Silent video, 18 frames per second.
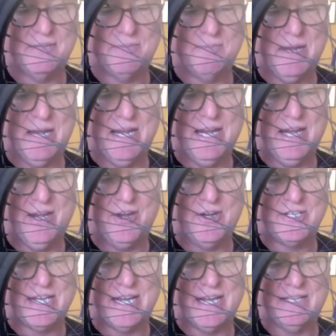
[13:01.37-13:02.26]
us many
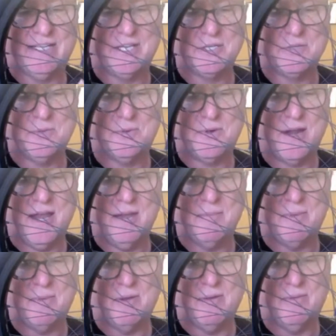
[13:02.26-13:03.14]
years to get this one
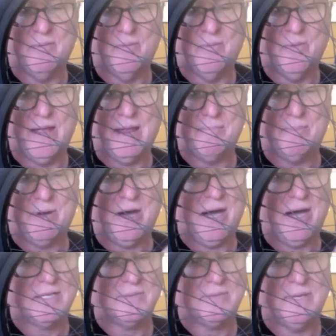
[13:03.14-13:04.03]
right, but at
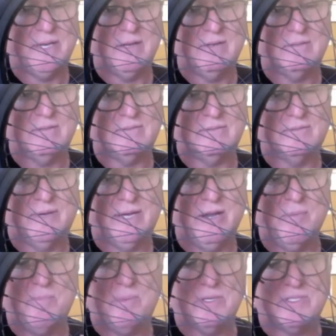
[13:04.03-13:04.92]
Box, we don't
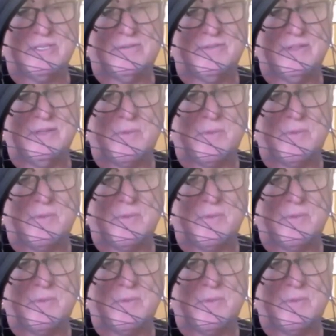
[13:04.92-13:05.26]
put stuff in